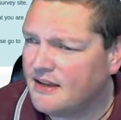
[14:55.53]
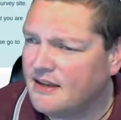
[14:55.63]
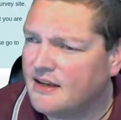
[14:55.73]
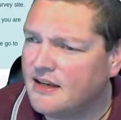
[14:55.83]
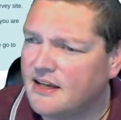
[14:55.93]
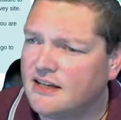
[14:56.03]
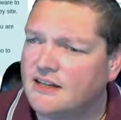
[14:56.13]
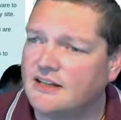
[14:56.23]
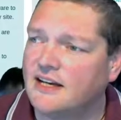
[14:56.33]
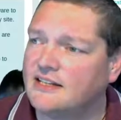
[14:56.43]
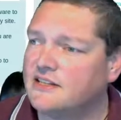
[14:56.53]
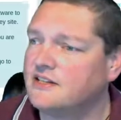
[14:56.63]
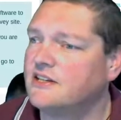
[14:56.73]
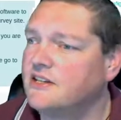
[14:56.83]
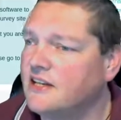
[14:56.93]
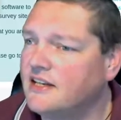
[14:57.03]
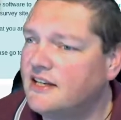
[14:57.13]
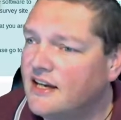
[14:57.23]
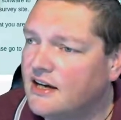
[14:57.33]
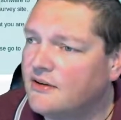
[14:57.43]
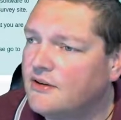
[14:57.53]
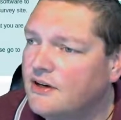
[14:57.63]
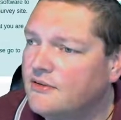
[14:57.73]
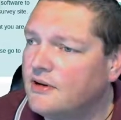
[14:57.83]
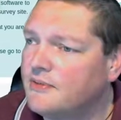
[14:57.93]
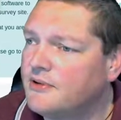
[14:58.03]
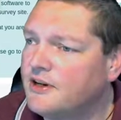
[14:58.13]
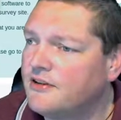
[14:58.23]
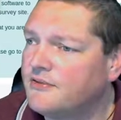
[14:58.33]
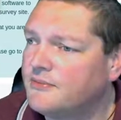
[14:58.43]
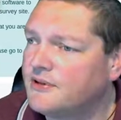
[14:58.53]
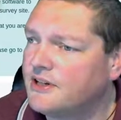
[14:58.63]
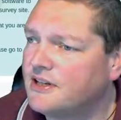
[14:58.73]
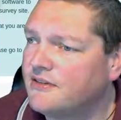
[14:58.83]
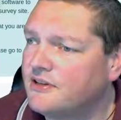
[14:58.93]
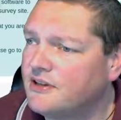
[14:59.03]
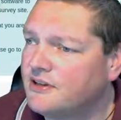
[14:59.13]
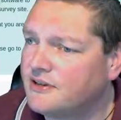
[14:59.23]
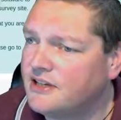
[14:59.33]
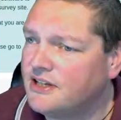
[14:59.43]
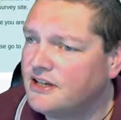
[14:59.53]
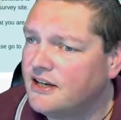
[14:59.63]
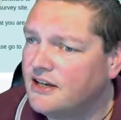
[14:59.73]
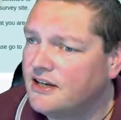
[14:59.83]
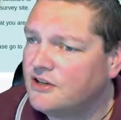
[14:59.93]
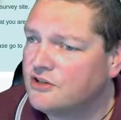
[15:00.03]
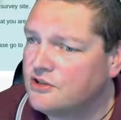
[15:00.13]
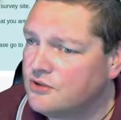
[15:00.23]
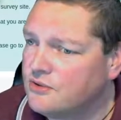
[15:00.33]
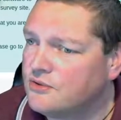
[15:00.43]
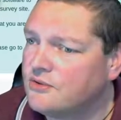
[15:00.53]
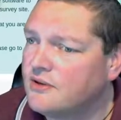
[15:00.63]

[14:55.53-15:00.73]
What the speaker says: and it'll ask us, okay, now we're upgrading from 3.11 to 3 to